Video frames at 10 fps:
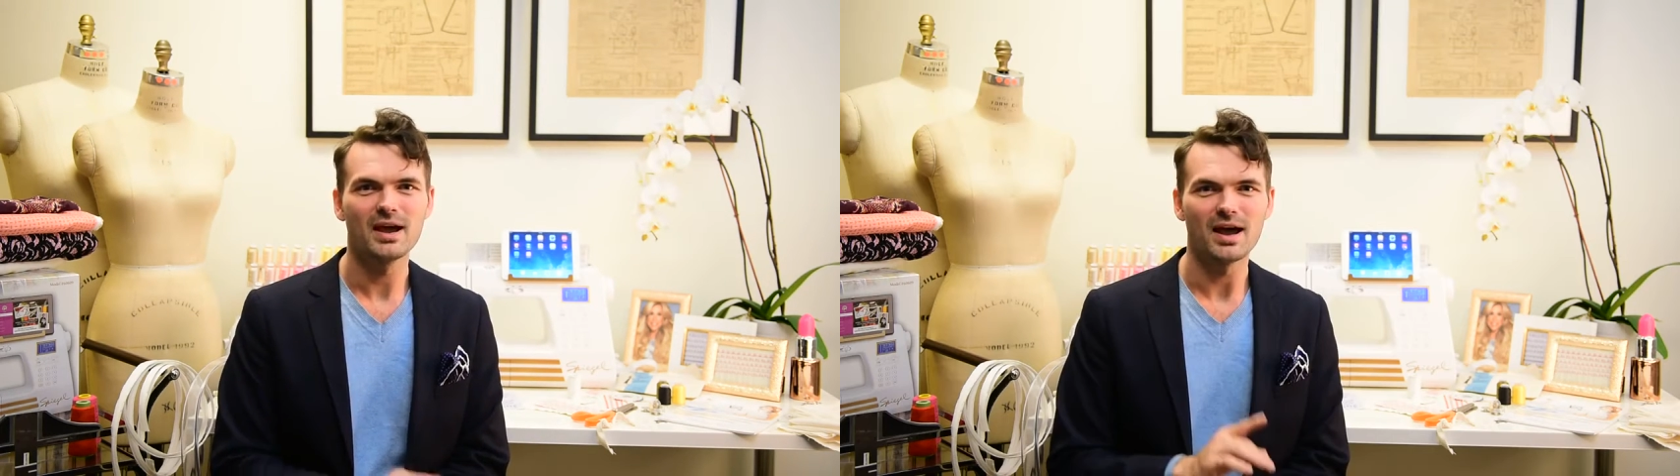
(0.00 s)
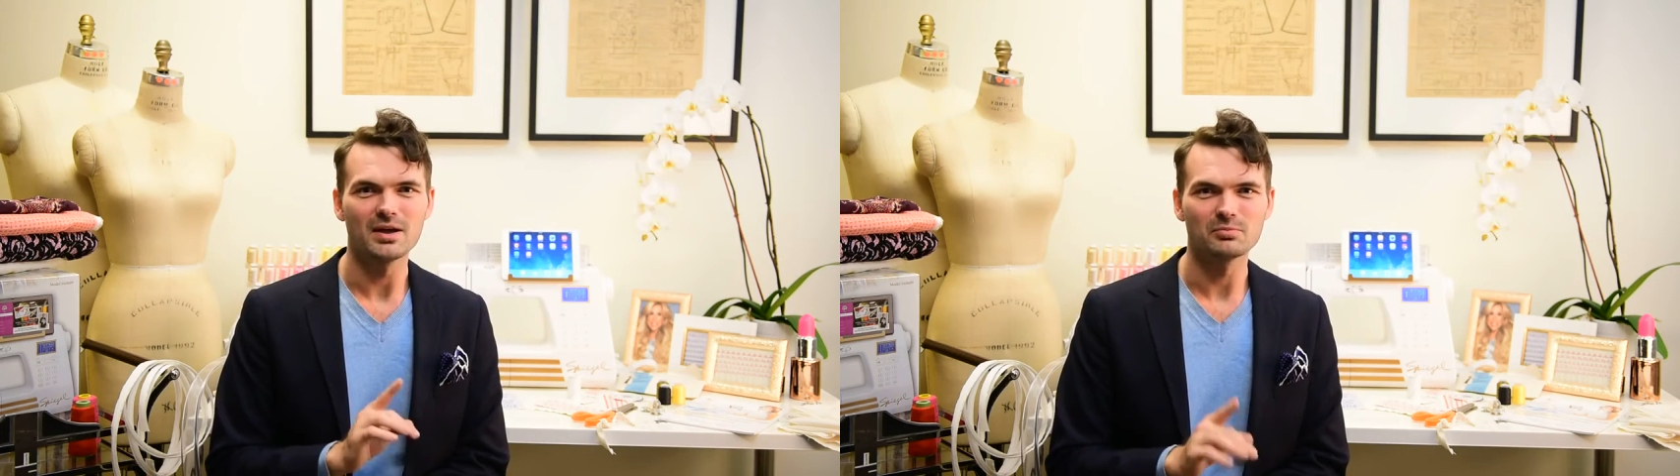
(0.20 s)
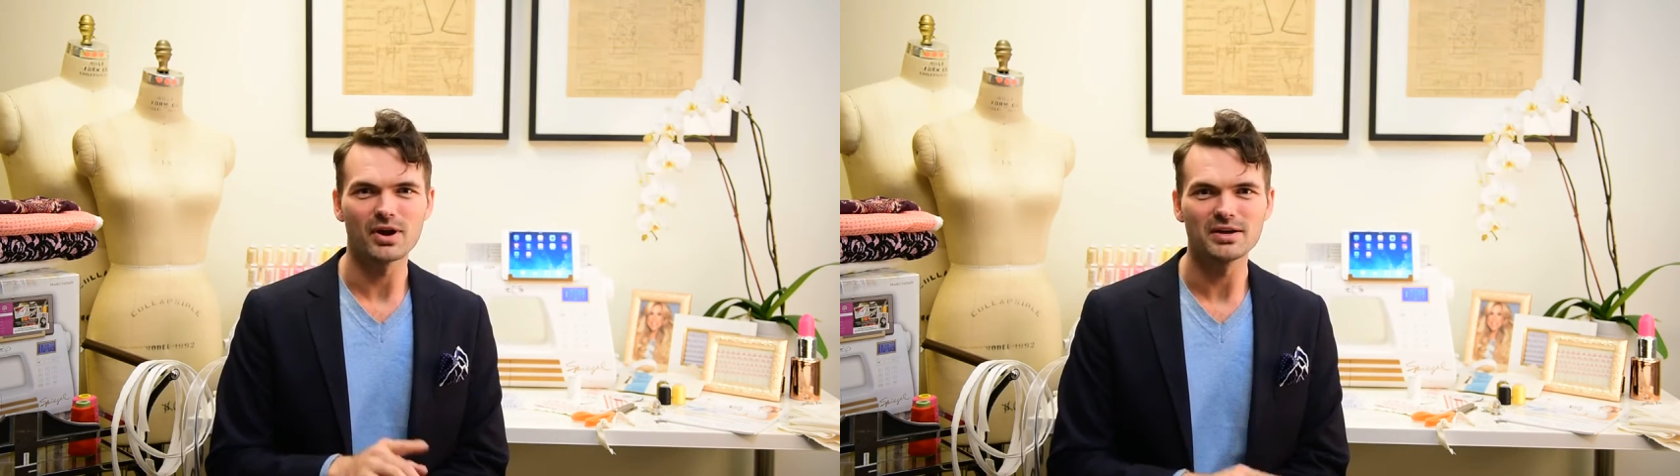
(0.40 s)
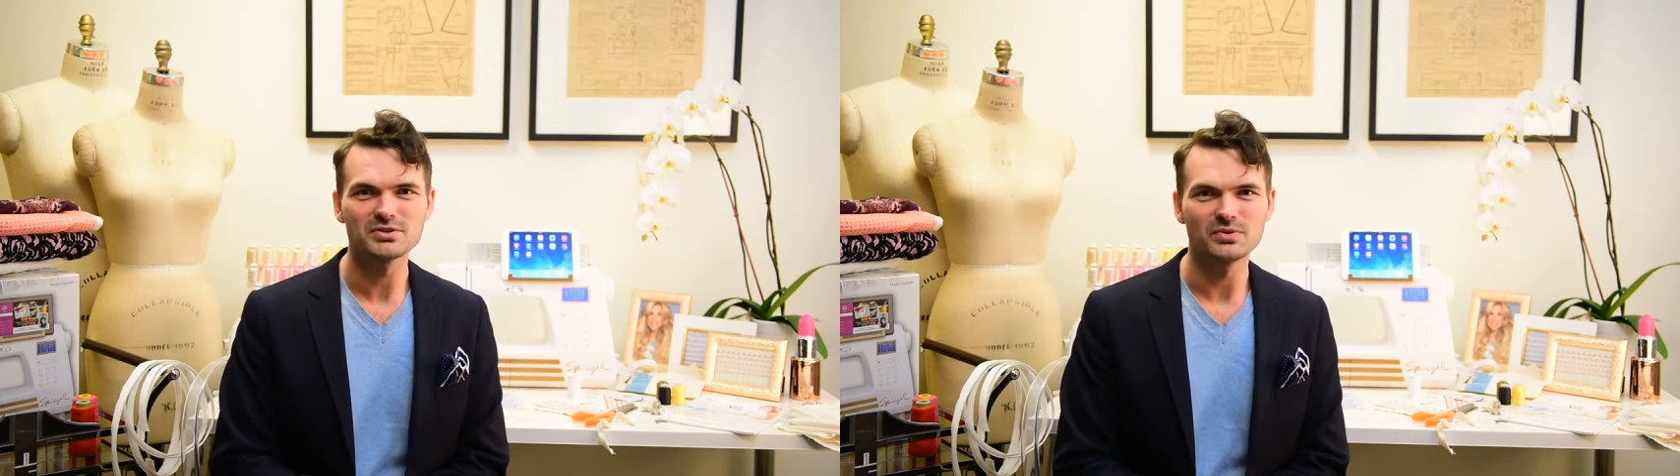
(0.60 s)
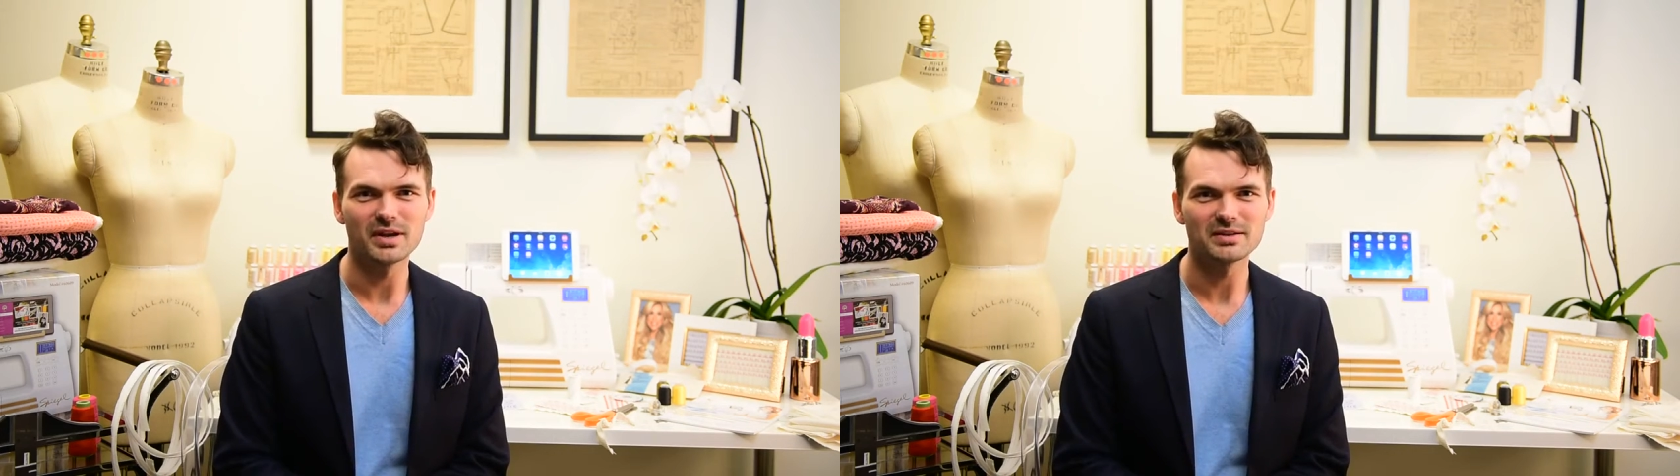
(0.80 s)
I am proud
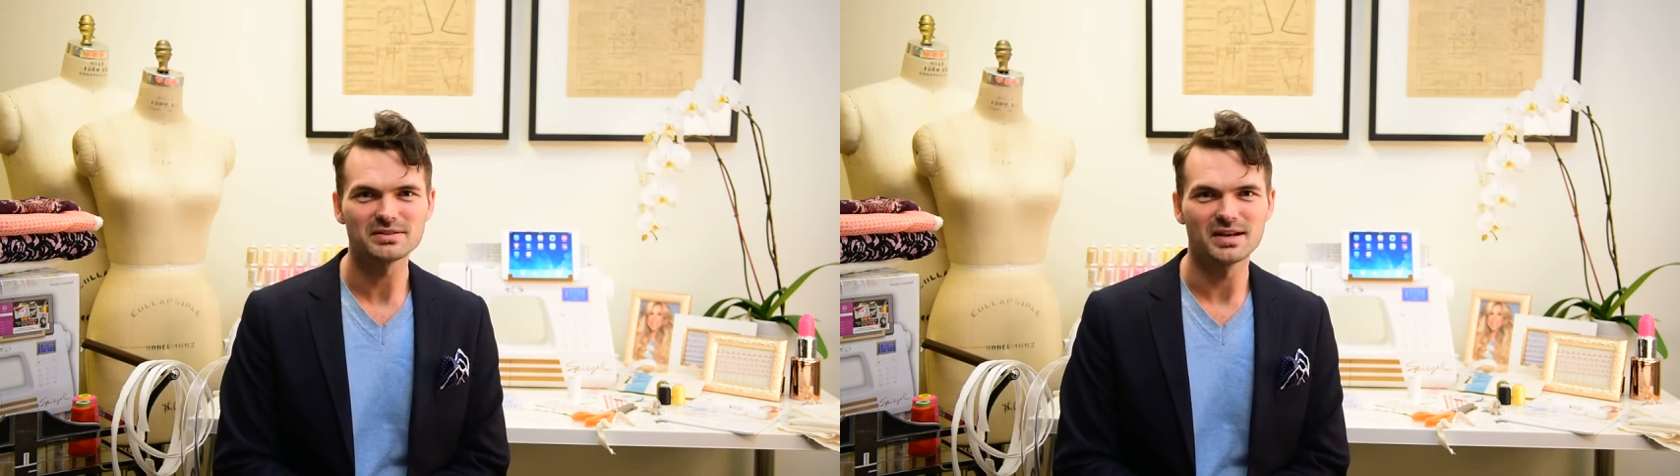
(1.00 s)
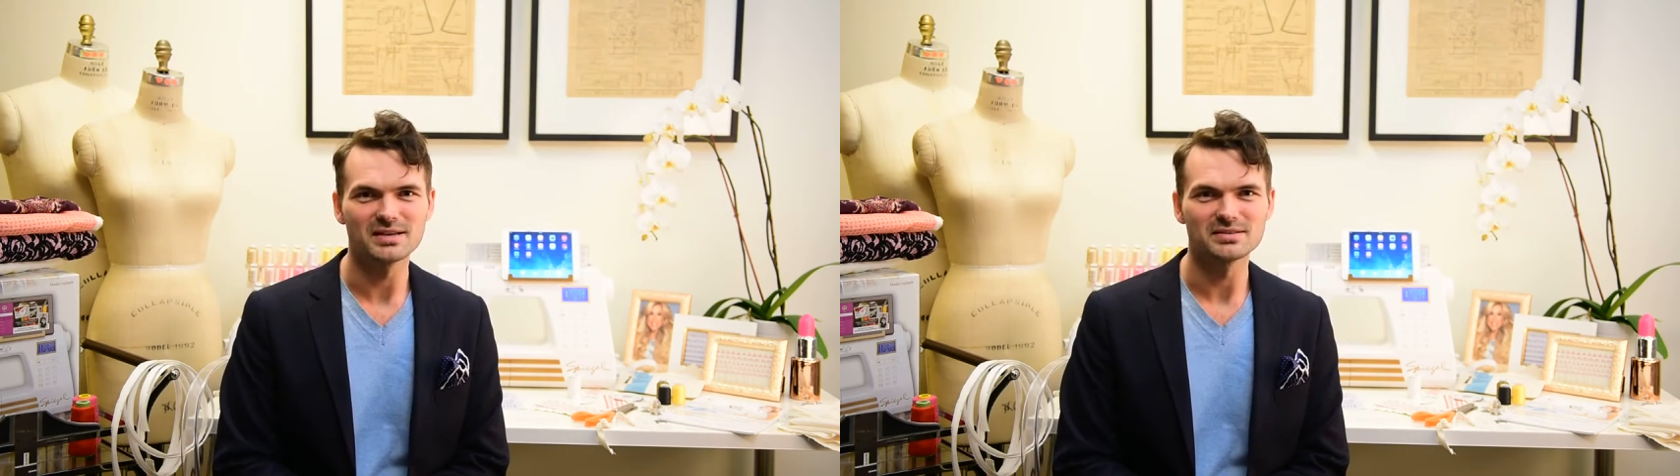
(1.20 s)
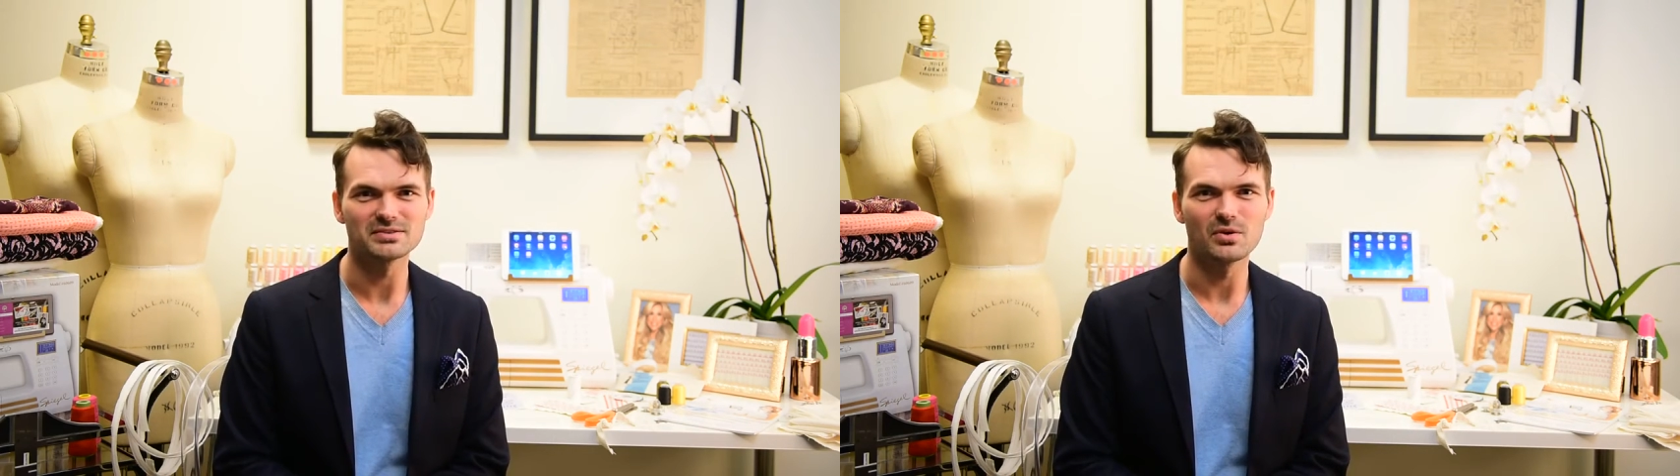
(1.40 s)
to announce it has its